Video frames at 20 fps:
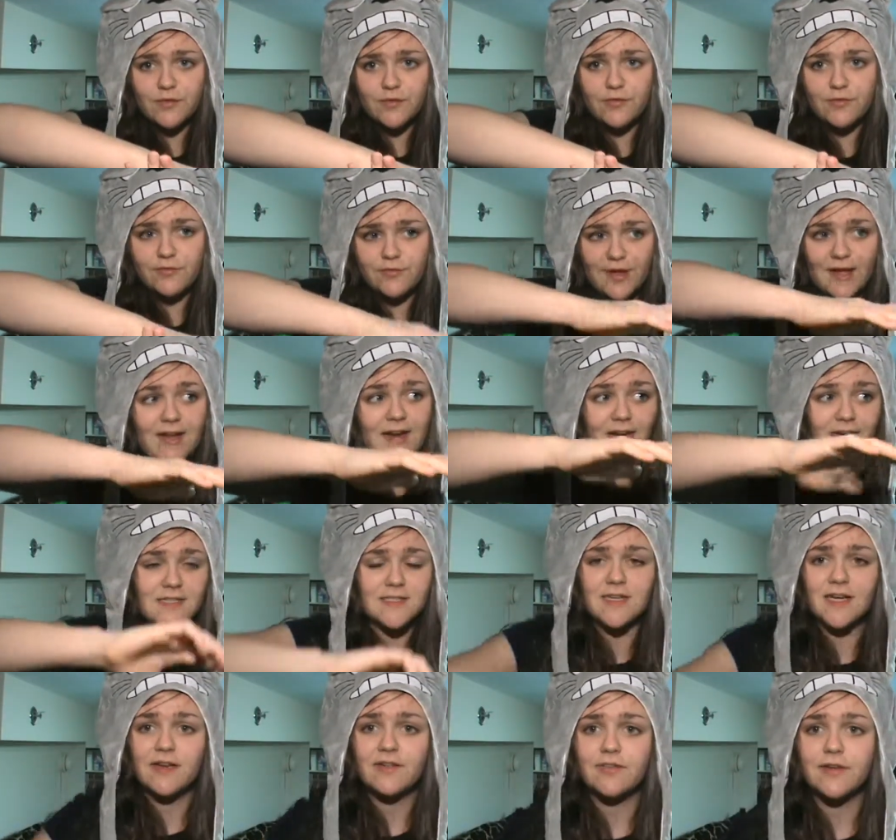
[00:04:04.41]
fat-ass
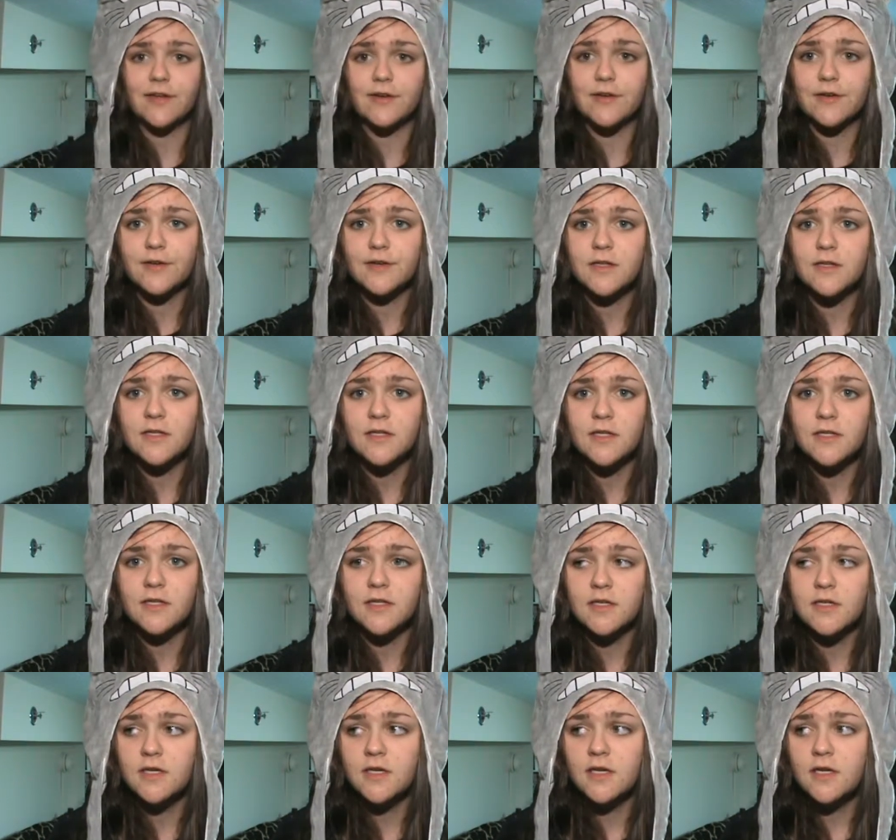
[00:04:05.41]
TIE fighter.
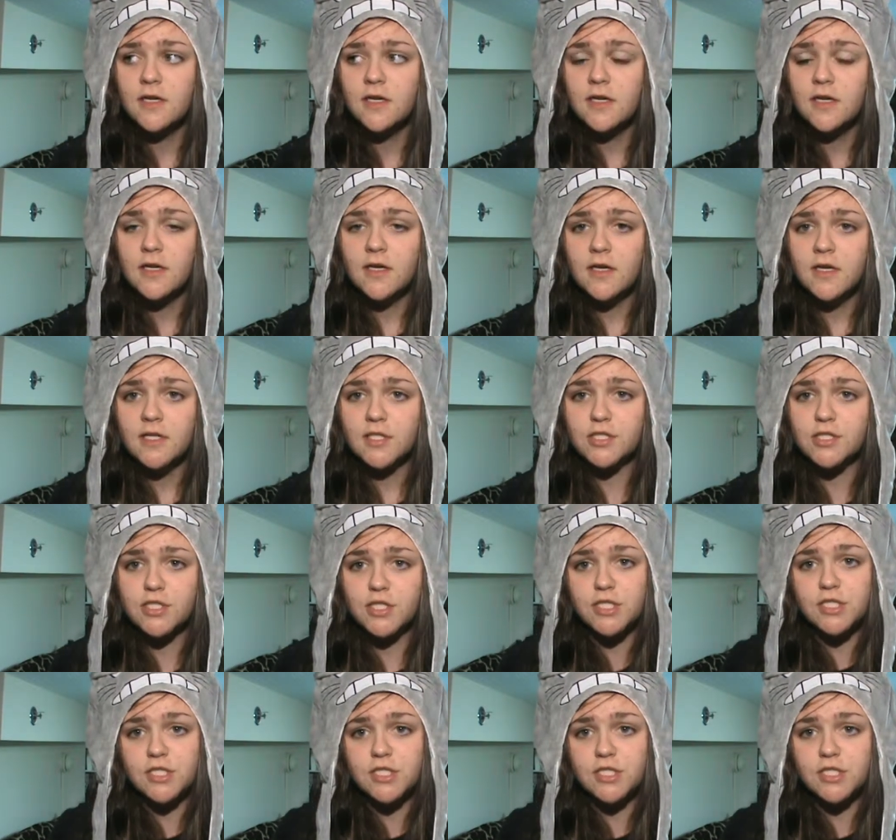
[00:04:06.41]
Just,